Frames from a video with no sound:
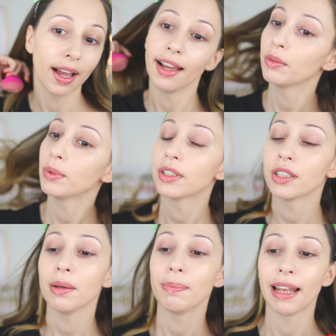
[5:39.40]
I will
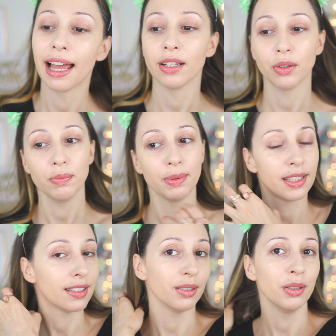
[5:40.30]
not apply,
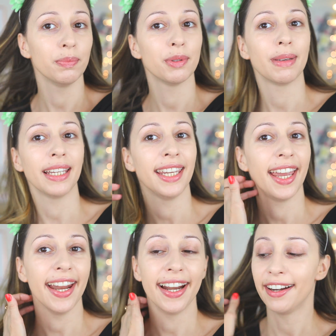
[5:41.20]
oops, my
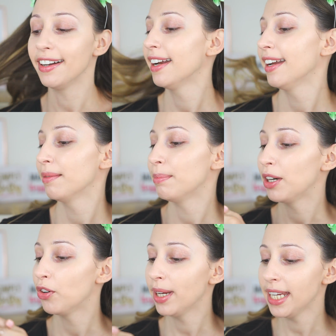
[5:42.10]
hair.
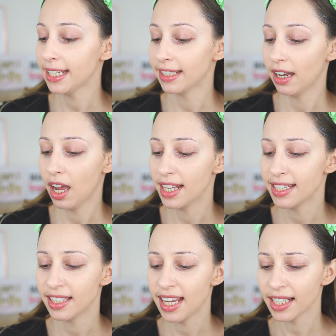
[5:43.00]
My ring
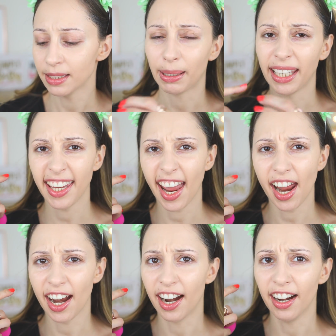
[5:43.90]
has attacked my
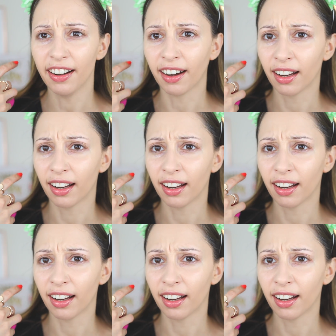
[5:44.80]
hair.